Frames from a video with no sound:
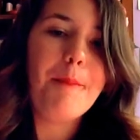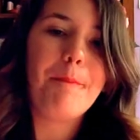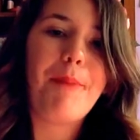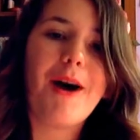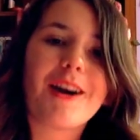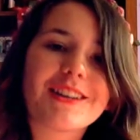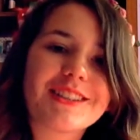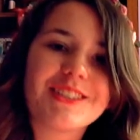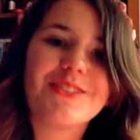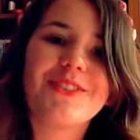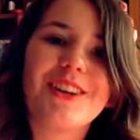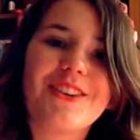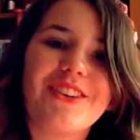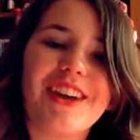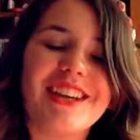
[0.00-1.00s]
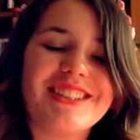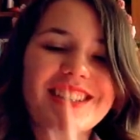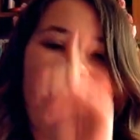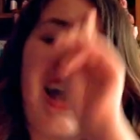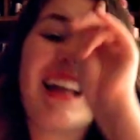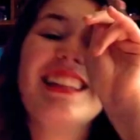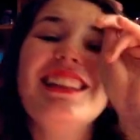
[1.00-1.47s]
Parks and Recreation.
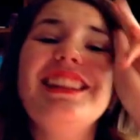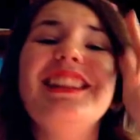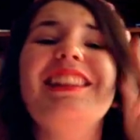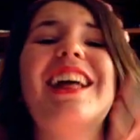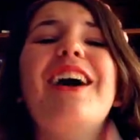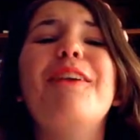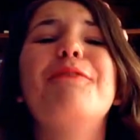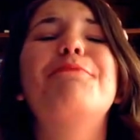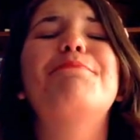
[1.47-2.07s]
I love